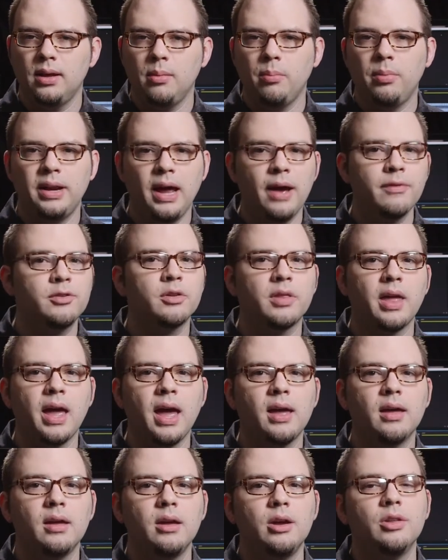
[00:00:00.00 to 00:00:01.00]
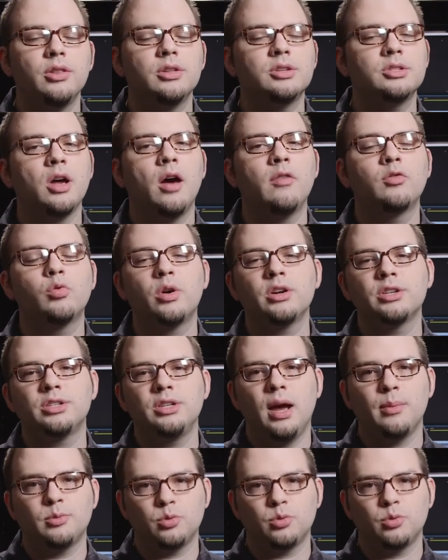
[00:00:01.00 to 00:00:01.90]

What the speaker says: but after that, the software stops